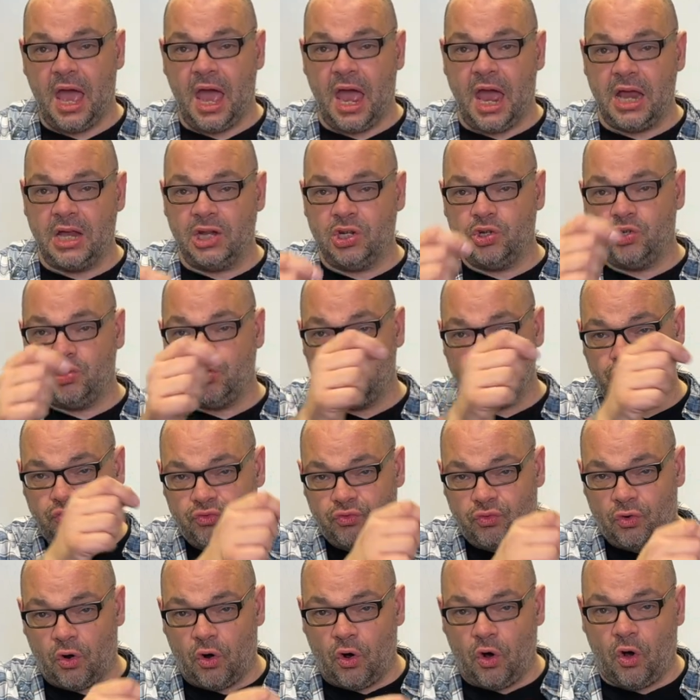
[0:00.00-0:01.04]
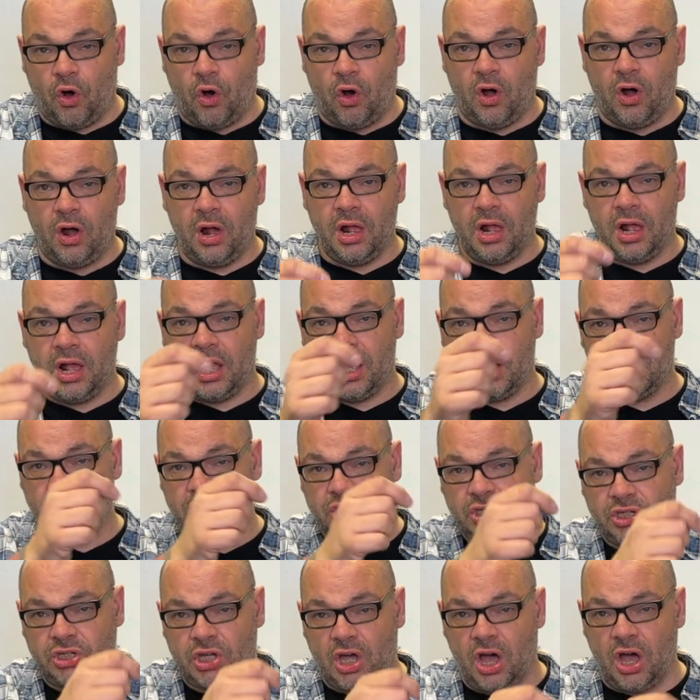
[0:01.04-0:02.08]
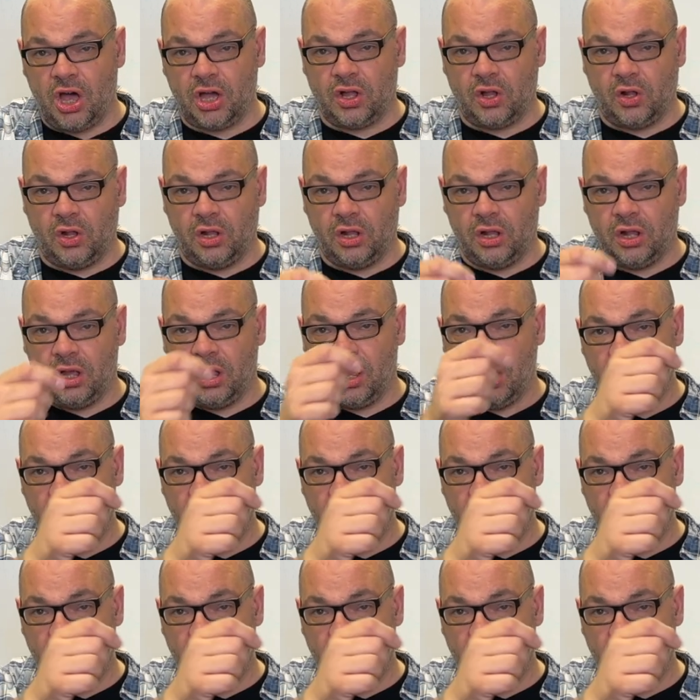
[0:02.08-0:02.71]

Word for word: and draw a circle